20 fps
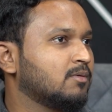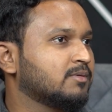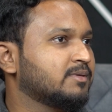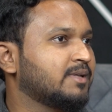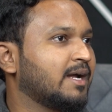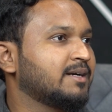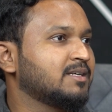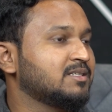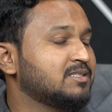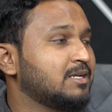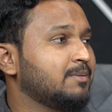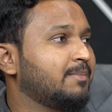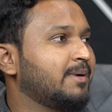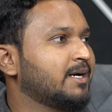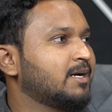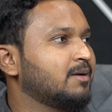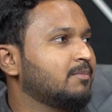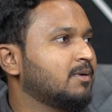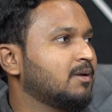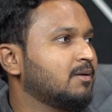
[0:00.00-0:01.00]
That is
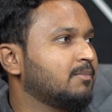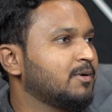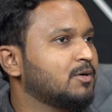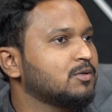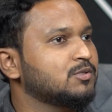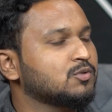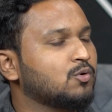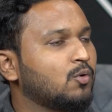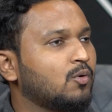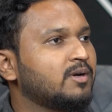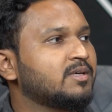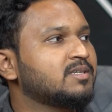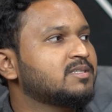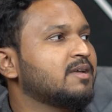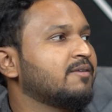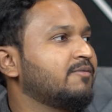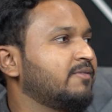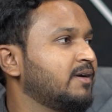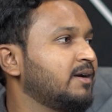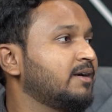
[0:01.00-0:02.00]
debatable, because gold is
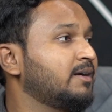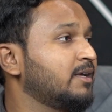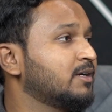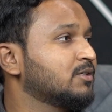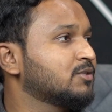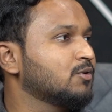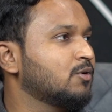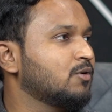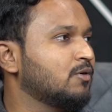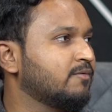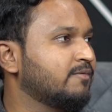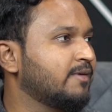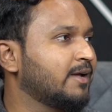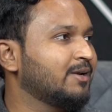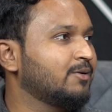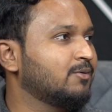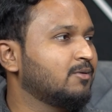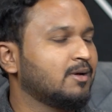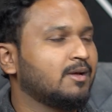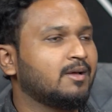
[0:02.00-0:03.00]
definitely a store of
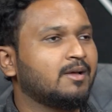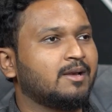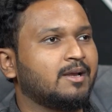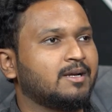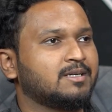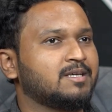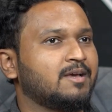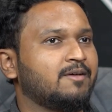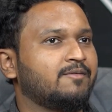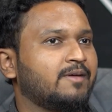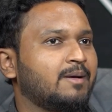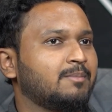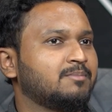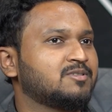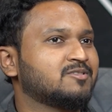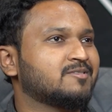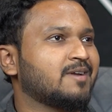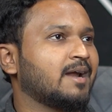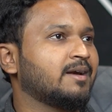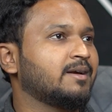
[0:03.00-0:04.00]
value. Let's say if I'm
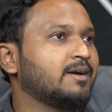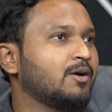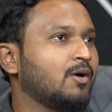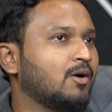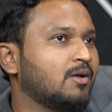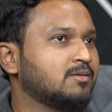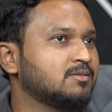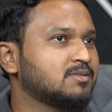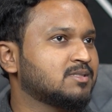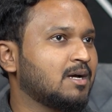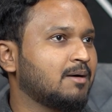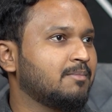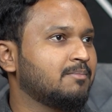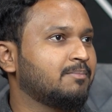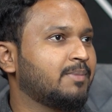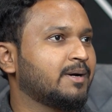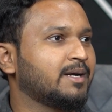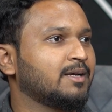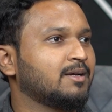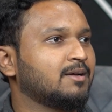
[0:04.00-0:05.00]
stranded on
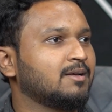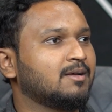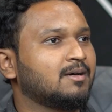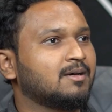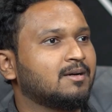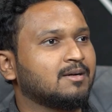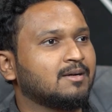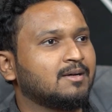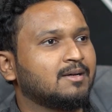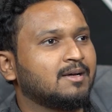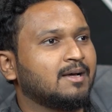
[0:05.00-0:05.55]
some particular